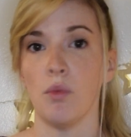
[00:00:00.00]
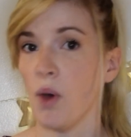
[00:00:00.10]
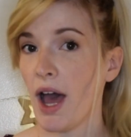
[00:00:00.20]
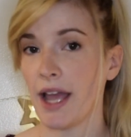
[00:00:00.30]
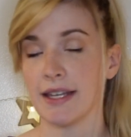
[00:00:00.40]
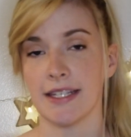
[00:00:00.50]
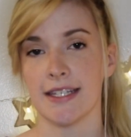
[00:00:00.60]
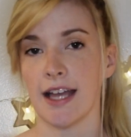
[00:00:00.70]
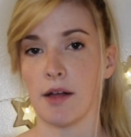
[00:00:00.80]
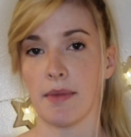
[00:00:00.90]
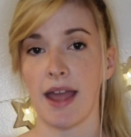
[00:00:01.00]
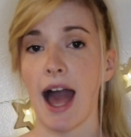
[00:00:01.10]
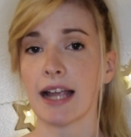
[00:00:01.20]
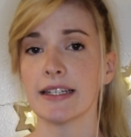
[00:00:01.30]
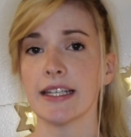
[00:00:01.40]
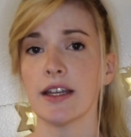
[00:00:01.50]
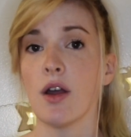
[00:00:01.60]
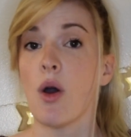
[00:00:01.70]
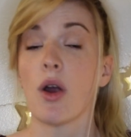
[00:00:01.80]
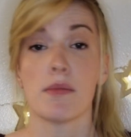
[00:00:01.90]
what I did to help my acne,
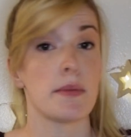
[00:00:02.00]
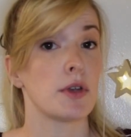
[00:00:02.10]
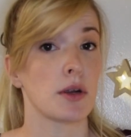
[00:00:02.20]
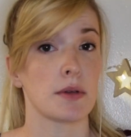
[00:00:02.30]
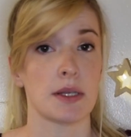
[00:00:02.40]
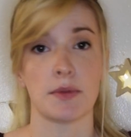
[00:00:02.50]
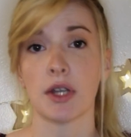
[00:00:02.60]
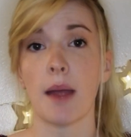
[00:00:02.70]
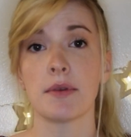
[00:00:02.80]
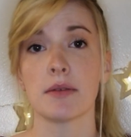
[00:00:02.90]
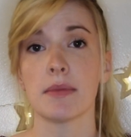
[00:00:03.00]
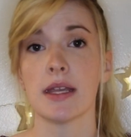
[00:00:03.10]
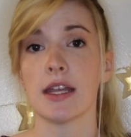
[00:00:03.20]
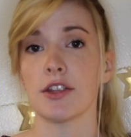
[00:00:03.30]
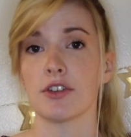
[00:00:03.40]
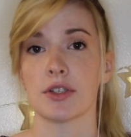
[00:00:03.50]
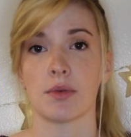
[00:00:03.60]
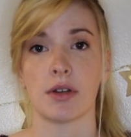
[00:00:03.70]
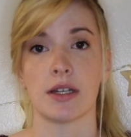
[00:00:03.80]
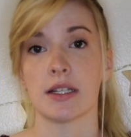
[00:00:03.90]
or maybe you're subscribed to me and you just
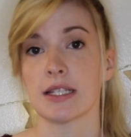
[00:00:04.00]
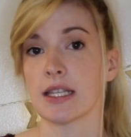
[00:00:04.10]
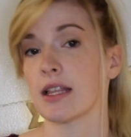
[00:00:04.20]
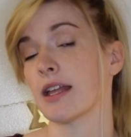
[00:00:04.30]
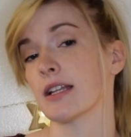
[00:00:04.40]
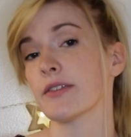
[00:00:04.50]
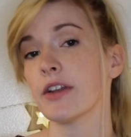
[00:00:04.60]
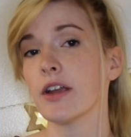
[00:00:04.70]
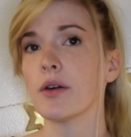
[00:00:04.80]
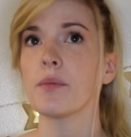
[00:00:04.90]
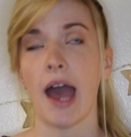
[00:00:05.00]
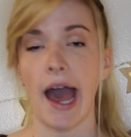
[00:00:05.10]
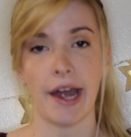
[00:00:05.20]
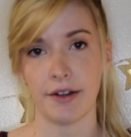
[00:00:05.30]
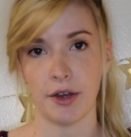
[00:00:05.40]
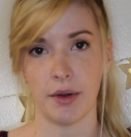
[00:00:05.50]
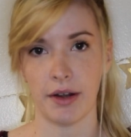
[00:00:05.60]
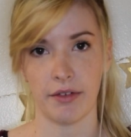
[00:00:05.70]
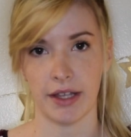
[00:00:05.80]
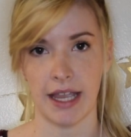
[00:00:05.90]
wanted to see the latest video. I don't know,
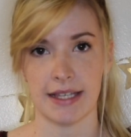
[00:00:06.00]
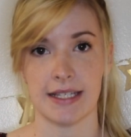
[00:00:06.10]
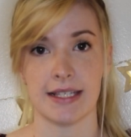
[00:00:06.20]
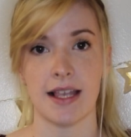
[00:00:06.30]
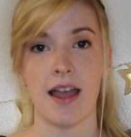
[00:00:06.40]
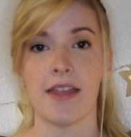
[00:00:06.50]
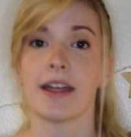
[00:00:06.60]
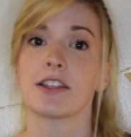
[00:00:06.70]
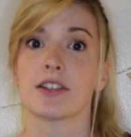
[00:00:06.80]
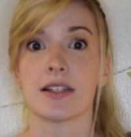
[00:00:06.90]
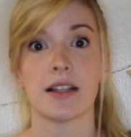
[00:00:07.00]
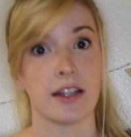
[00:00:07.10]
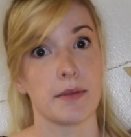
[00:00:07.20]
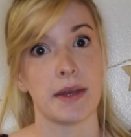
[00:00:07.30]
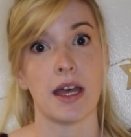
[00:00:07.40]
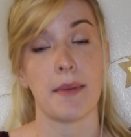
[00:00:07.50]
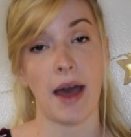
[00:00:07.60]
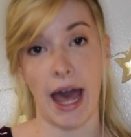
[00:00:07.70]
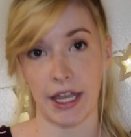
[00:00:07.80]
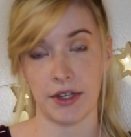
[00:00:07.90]
whatever the case is. That's just a little bit
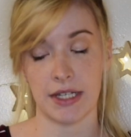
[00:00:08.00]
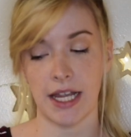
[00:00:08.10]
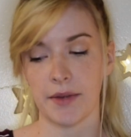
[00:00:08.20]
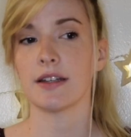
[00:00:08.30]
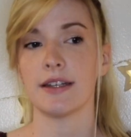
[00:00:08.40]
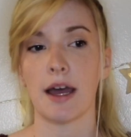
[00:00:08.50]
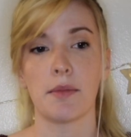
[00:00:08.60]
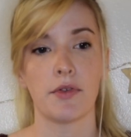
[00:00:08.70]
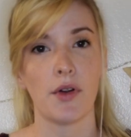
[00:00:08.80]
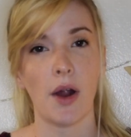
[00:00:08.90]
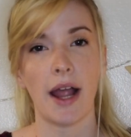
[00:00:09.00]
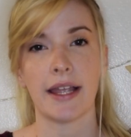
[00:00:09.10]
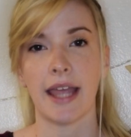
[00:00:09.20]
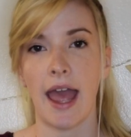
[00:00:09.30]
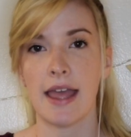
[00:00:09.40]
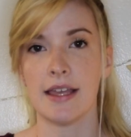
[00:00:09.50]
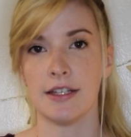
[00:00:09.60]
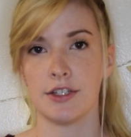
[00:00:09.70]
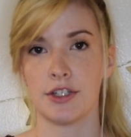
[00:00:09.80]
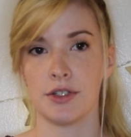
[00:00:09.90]
about Accutane. Now, before I get
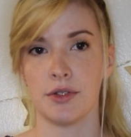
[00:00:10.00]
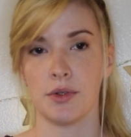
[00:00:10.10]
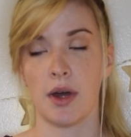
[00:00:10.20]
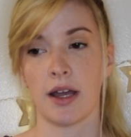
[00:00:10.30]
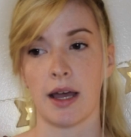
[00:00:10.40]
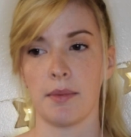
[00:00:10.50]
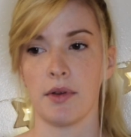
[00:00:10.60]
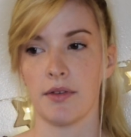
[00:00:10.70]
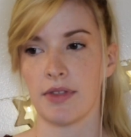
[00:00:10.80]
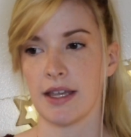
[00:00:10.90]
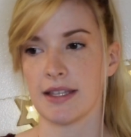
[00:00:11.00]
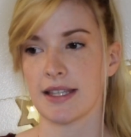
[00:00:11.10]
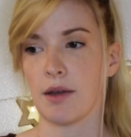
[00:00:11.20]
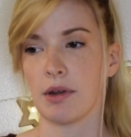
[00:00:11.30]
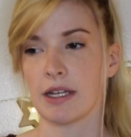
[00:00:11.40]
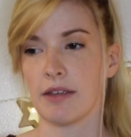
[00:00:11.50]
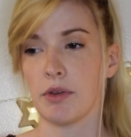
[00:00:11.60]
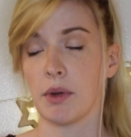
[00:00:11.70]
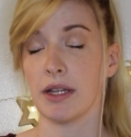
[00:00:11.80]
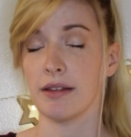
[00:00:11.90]
into a couple of things, I want to give
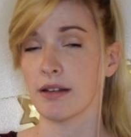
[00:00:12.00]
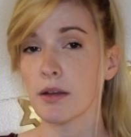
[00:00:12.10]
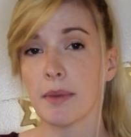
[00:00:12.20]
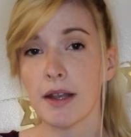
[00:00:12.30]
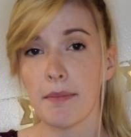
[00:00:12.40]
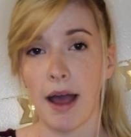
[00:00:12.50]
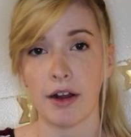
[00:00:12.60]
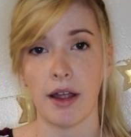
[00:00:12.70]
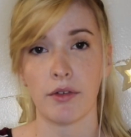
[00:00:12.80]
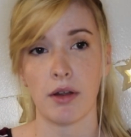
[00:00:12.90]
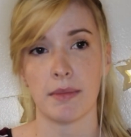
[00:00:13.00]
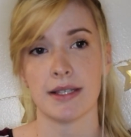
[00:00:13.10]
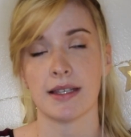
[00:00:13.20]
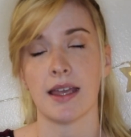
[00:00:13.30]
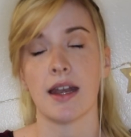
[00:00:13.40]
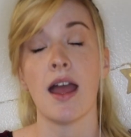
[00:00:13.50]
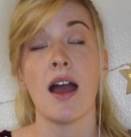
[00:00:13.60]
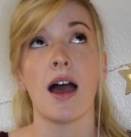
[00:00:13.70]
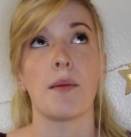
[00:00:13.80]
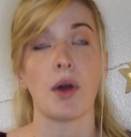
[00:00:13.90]
you a little bit of background on my skin.
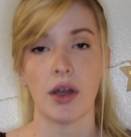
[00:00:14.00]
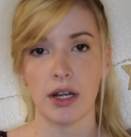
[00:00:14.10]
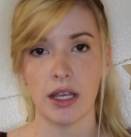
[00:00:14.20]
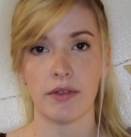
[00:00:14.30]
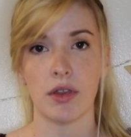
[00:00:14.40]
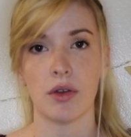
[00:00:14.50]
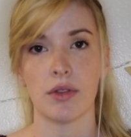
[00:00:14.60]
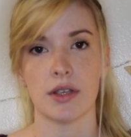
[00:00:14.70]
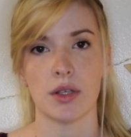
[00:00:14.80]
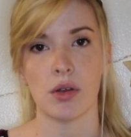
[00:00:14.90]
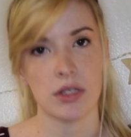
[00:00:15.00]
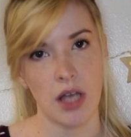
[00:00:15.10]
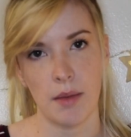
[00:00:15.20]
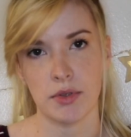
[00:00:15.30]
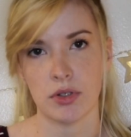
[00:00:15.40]
I'm not going to give you this whole sob